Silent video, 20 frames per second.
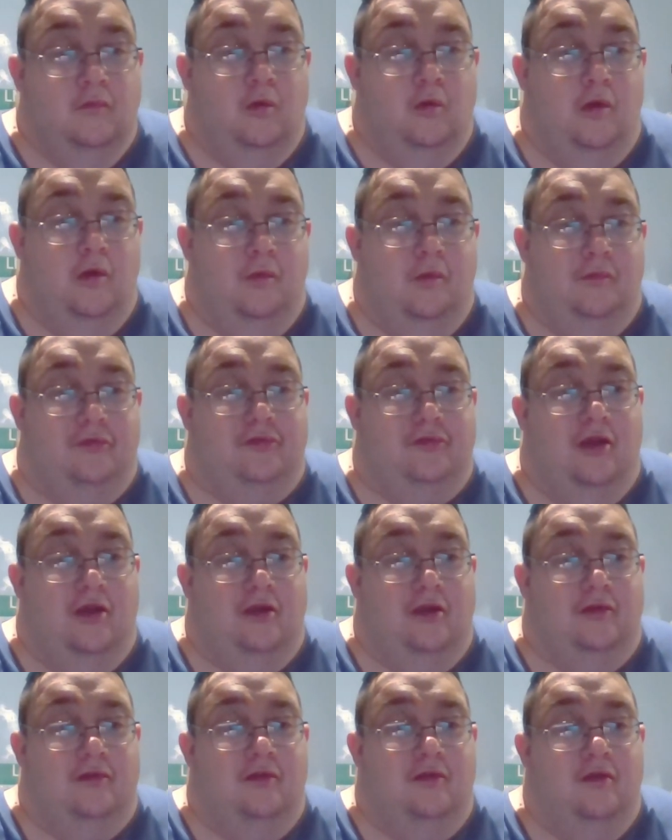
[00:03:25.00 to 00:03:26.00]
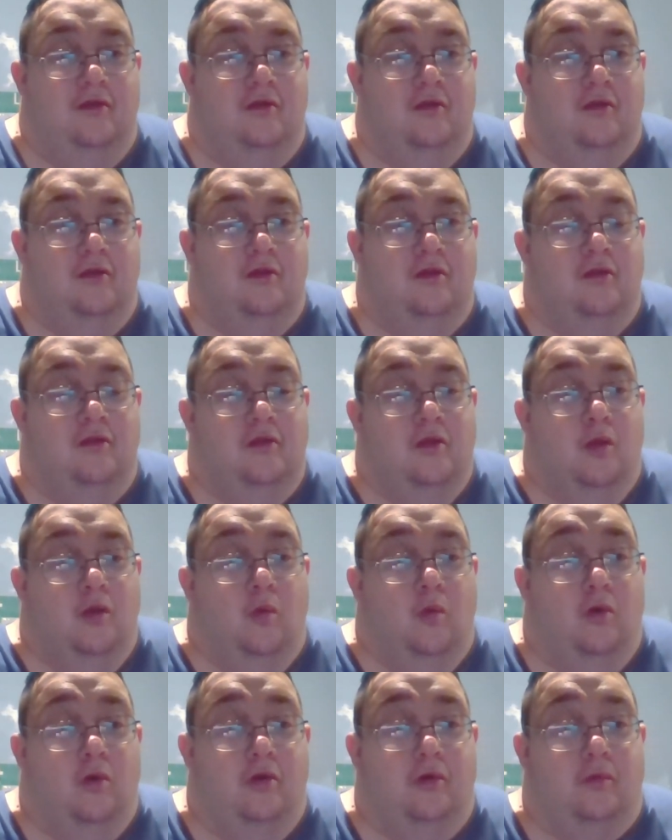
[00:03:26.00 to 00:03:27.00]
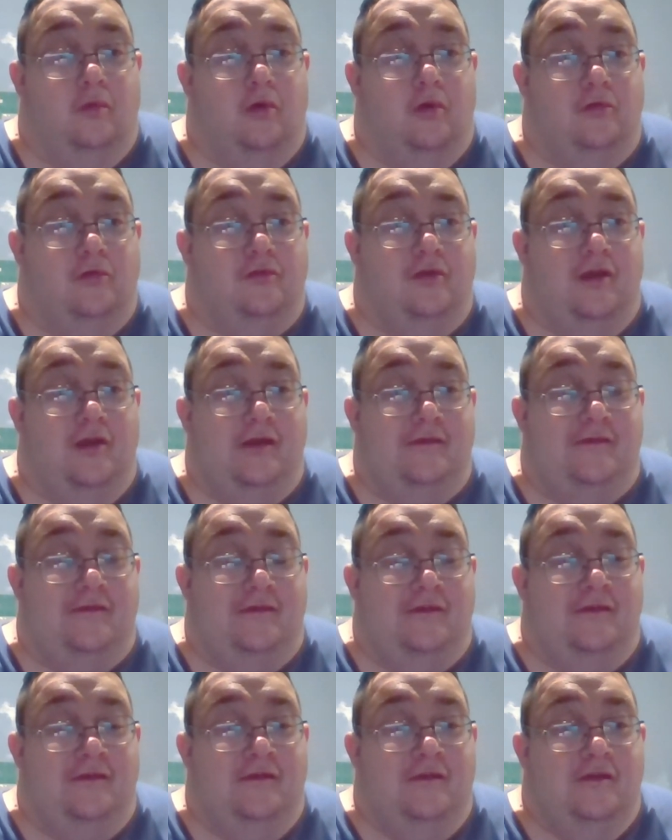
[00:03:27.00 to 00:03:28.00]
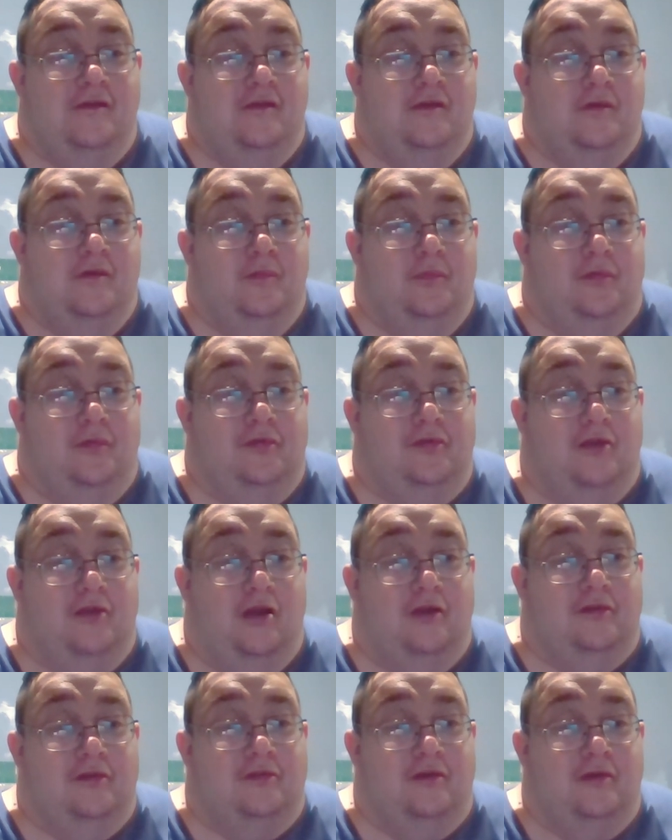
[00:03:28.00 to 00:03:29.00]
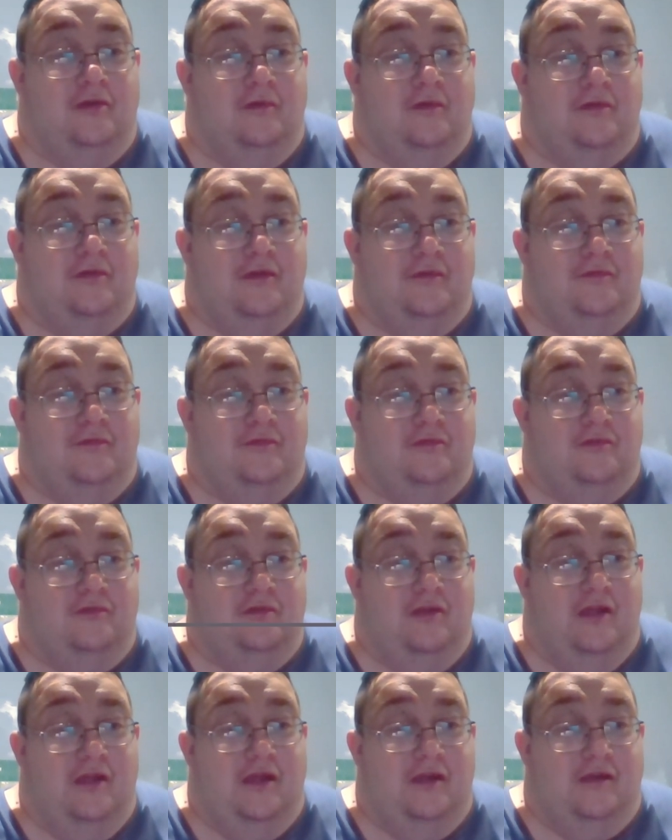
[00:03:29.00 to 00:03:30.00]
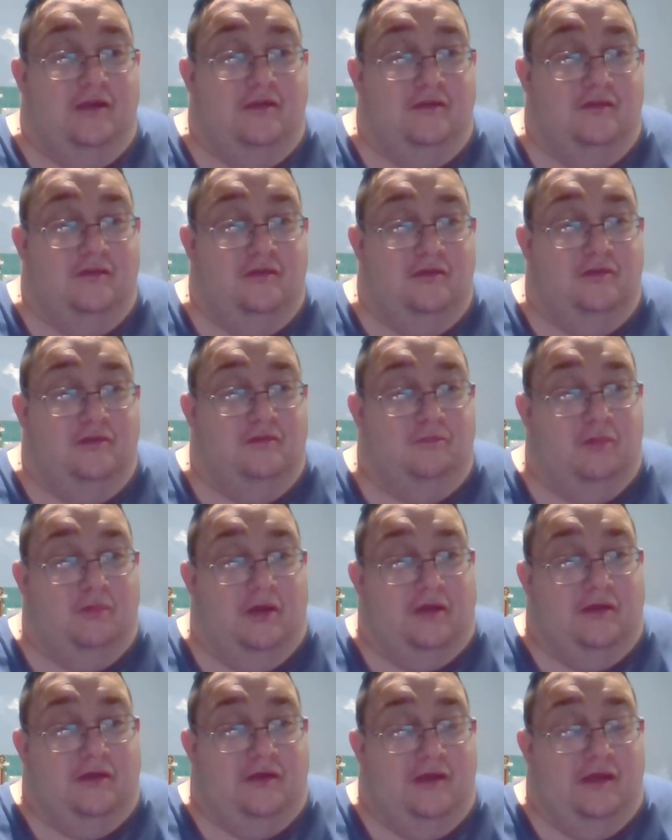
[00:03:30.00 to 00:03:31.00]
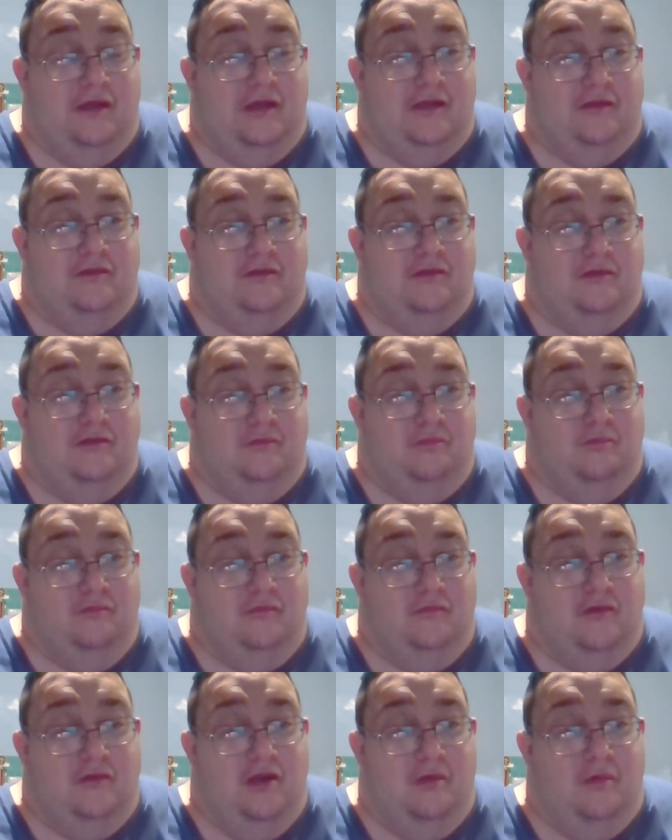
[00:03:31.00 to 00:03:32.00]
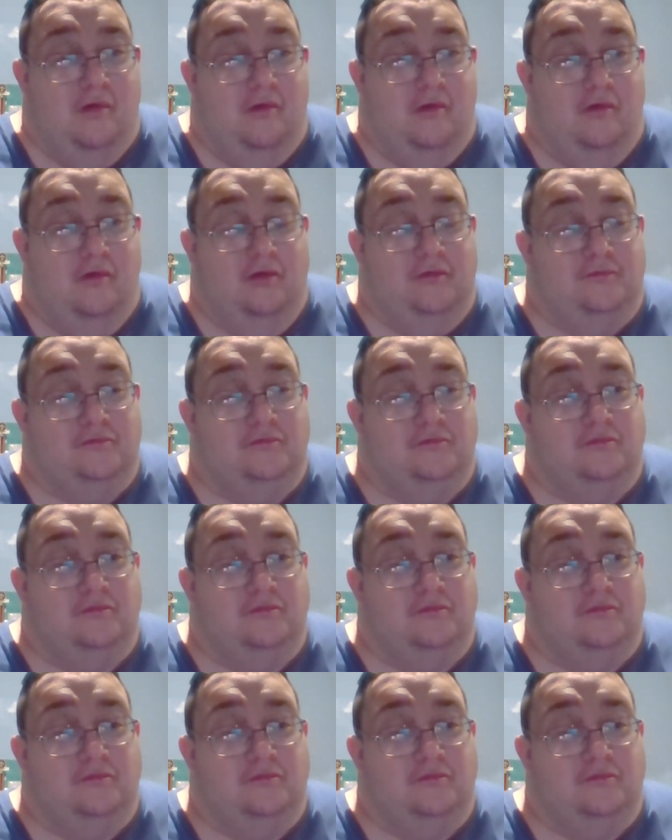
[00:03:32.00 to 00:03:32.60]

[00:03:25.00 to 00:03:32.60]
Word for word: I want a massage on the rotation. Besides, I would have back Becky here to on.